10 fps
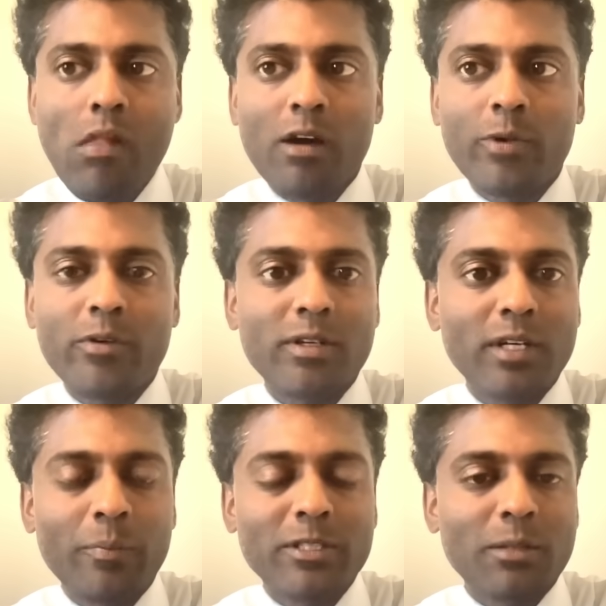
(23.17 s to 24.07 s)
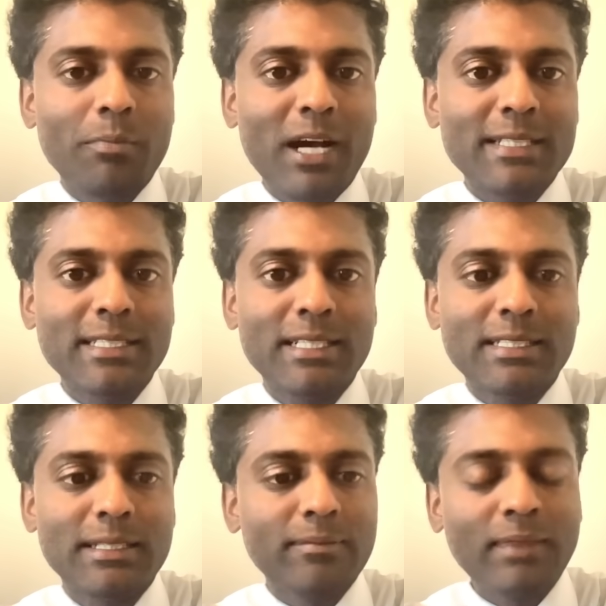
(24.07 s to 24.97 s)
We were up in some box seats
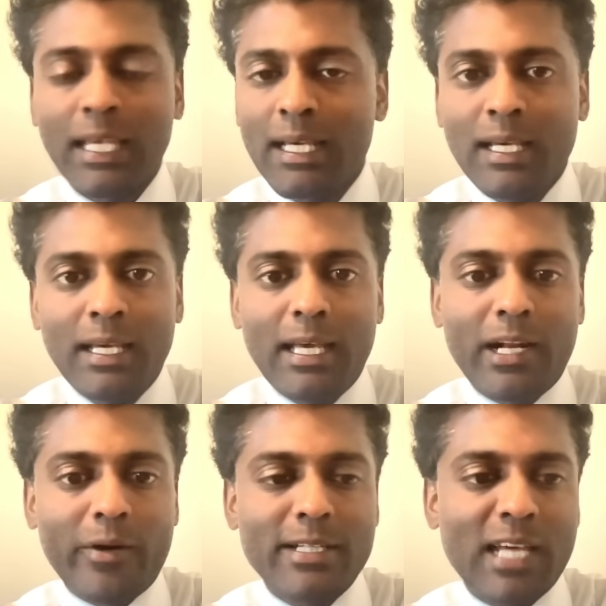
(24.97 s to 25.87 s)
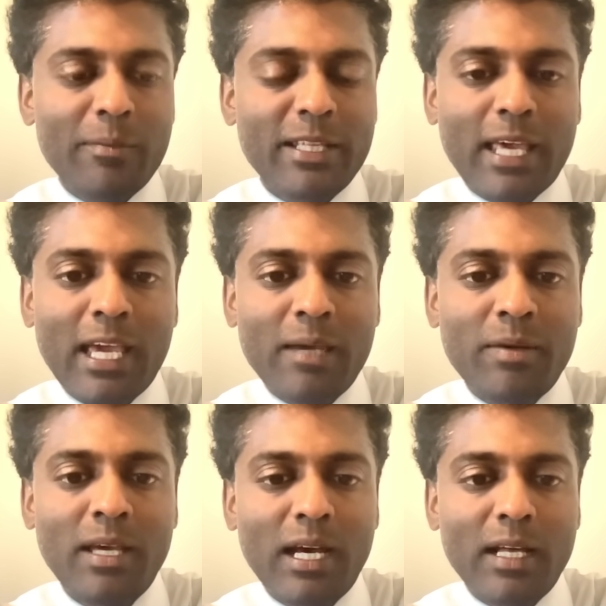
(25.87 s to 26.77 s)
and had a great time of the game.
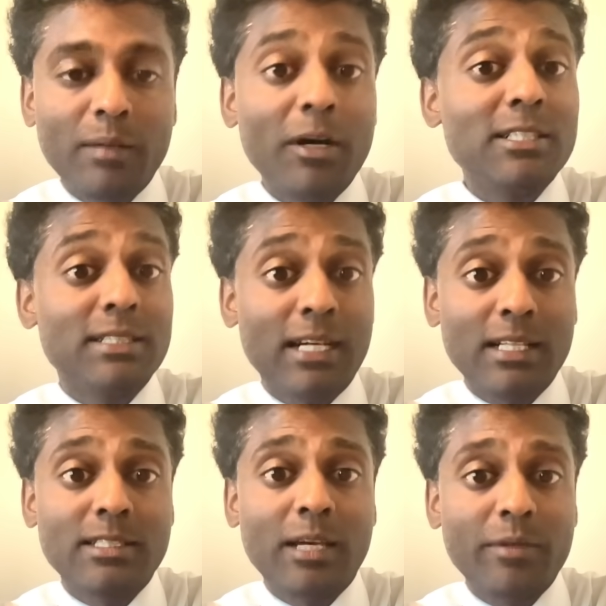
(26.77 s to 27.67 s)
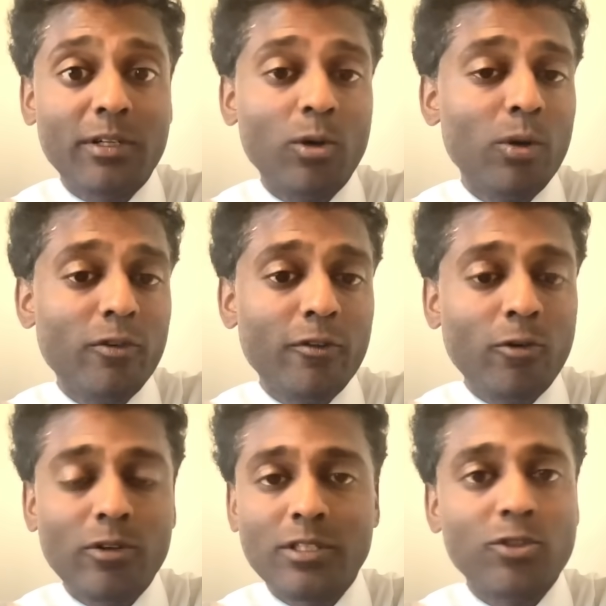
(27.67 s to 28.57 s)
The Boston College game did go over, of
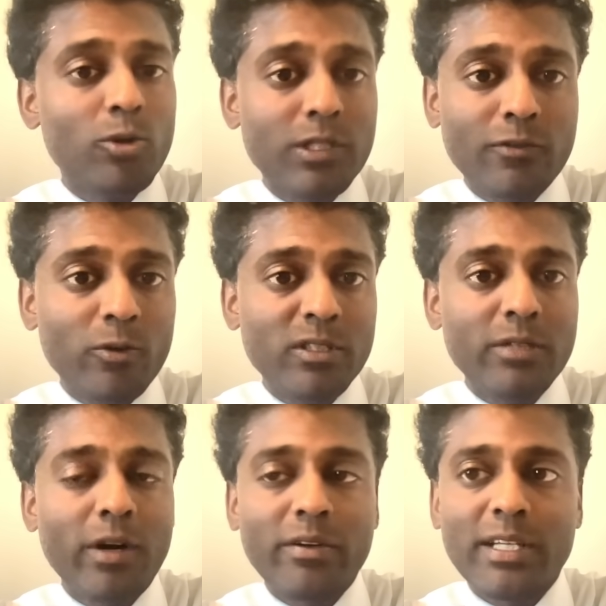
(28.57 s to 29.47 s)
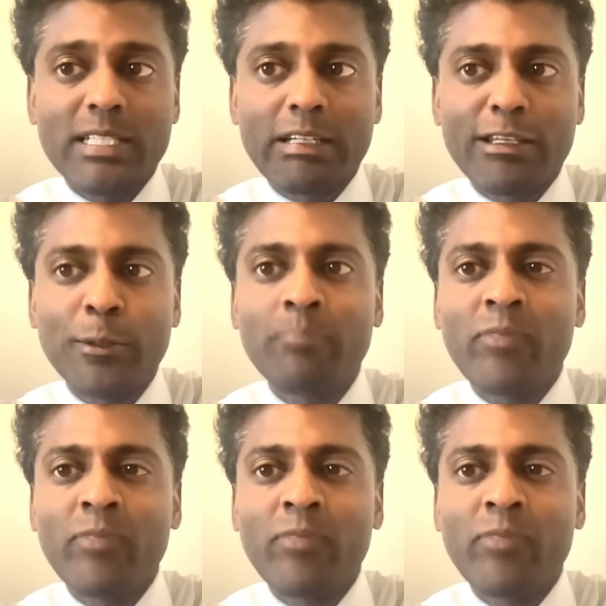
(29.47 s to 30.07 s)
course, and Georgia, of course, did route Kentucky.